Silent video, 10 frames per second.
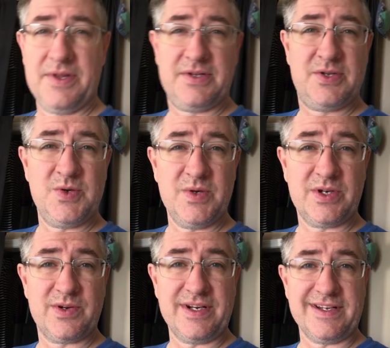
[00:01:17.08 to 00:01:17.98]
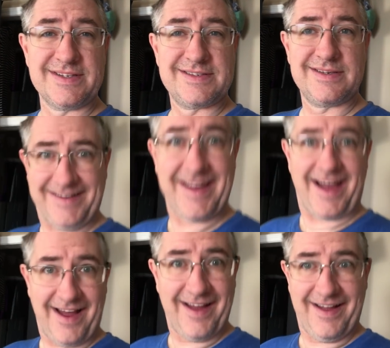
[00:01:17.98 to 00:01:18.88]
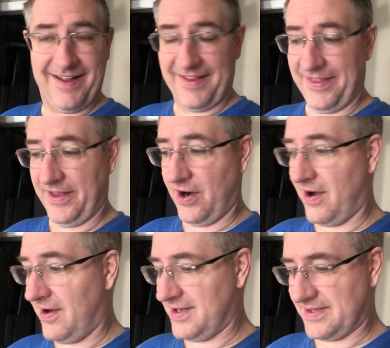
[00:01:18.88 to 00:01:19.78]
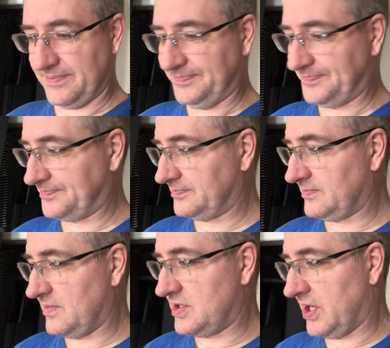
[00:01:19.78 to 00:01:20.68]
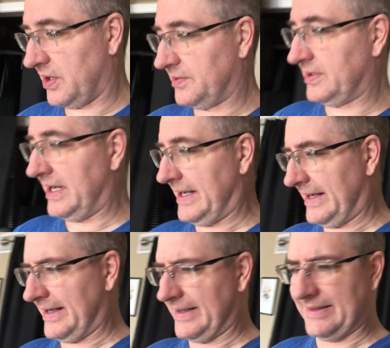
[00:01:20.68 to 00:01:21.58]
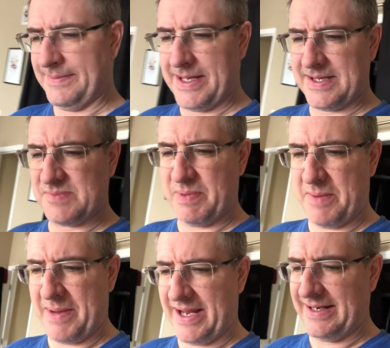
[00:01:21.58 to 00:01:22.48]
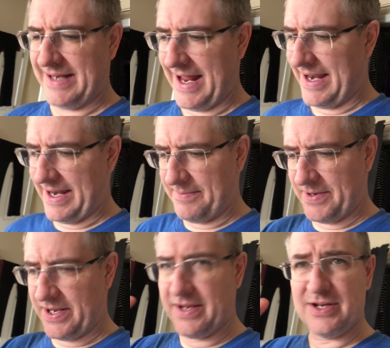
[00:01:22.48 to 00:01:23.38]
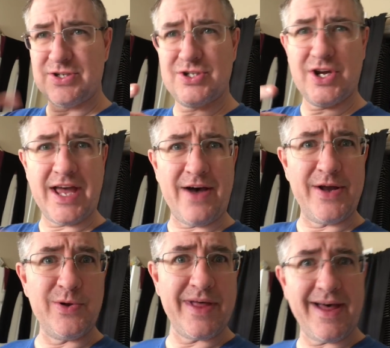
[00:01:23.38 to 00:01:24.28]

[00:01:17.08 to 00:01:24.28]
with two ingredients. Yeah, and they're awesome. So uh, let me get this bed made, and then I'm gonna show you how I do